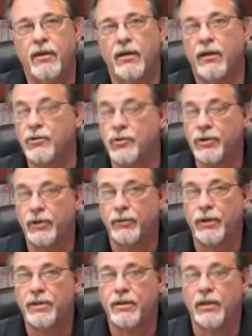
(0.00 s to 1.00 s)
It also
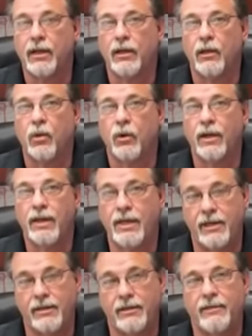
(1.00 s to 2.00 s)
generates a lot lower
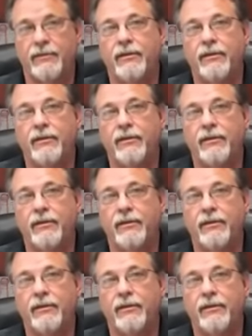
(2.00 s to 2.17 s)
heat,